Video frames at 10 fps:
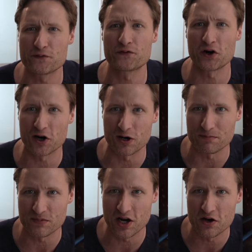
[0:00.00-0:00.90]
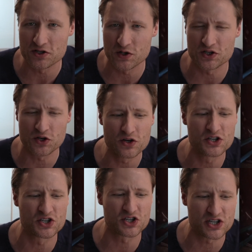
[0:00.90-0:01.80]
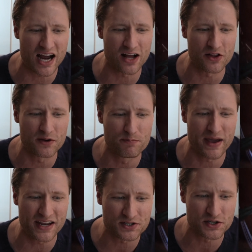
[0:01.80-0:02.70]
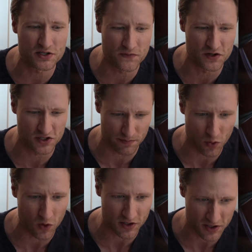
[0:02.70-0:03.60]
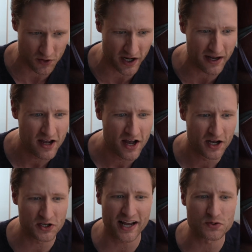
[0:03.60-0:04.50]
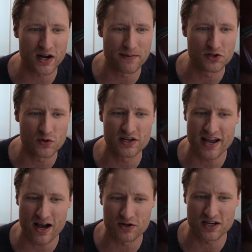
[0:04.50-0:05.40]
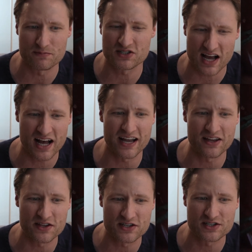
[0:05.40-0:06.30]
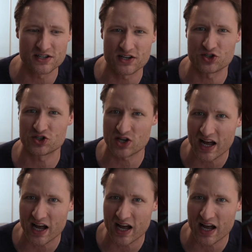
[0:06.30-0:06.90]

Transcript: firm, you know, so it's a good solid basis for support, okay? So that's what I'm doing now, is I'm tying this stitch